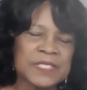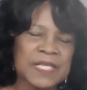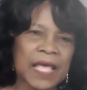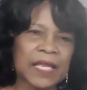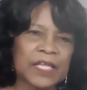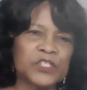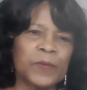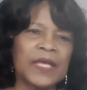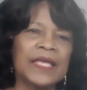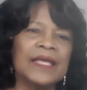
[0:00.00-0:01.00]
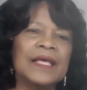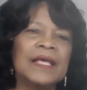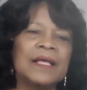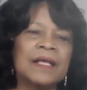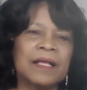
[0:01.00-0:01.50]
College being
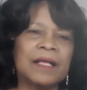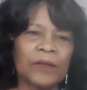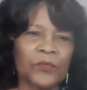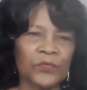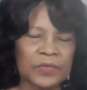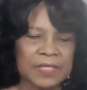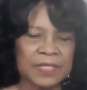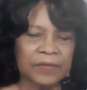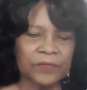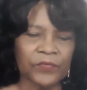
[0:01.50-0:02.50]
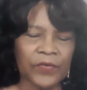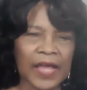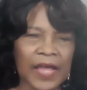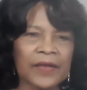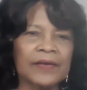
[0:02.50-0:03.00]
uh,
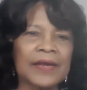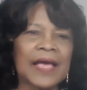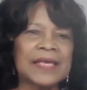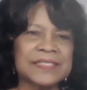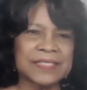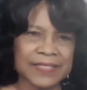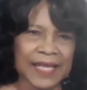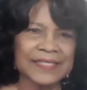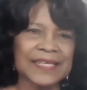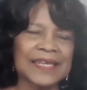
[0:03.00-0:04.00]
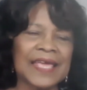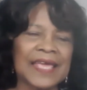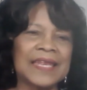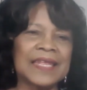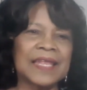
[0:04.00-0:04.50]
recognized and
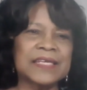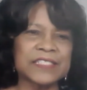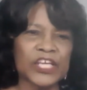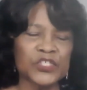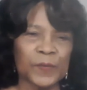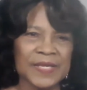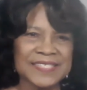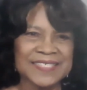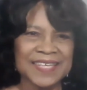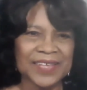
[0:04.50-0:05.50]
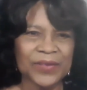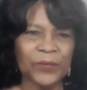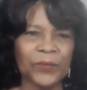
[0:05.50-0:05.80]
designated as HBCU.